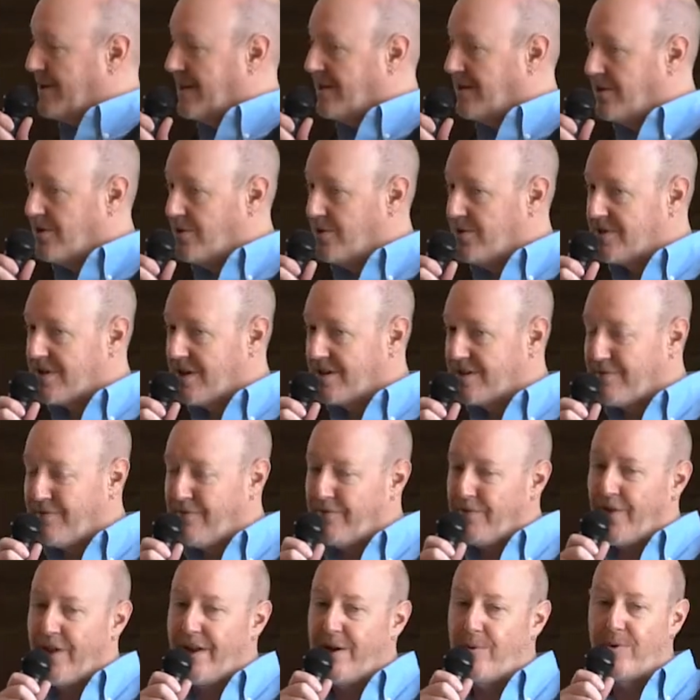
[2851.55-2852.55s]
being used as
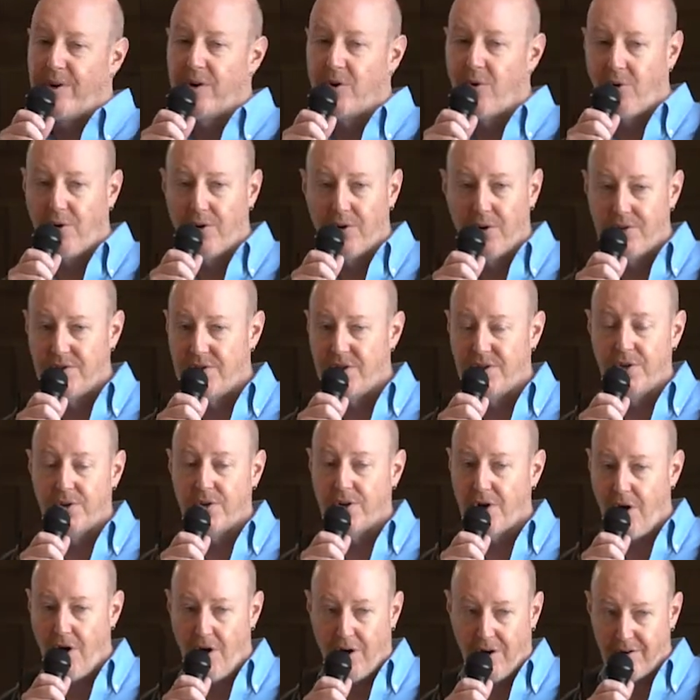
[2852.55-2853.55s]
flight recorders in
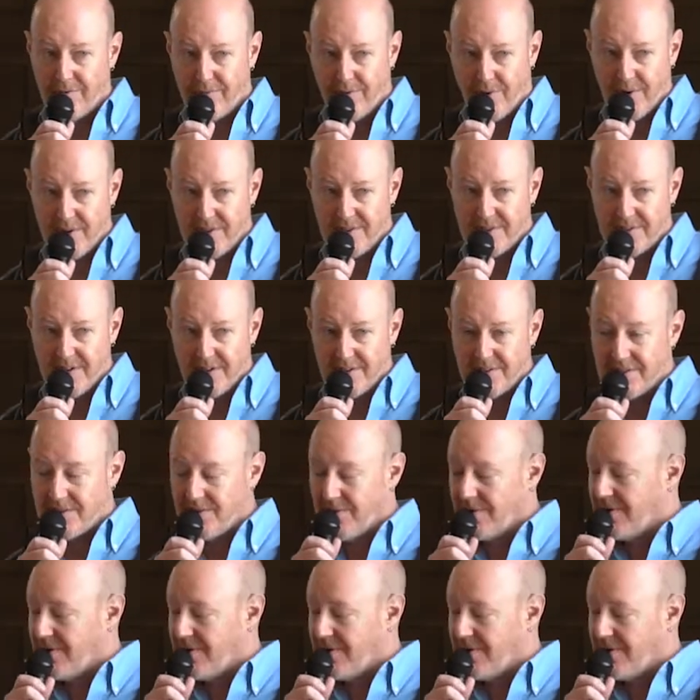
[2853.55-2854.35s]
your car, for instance,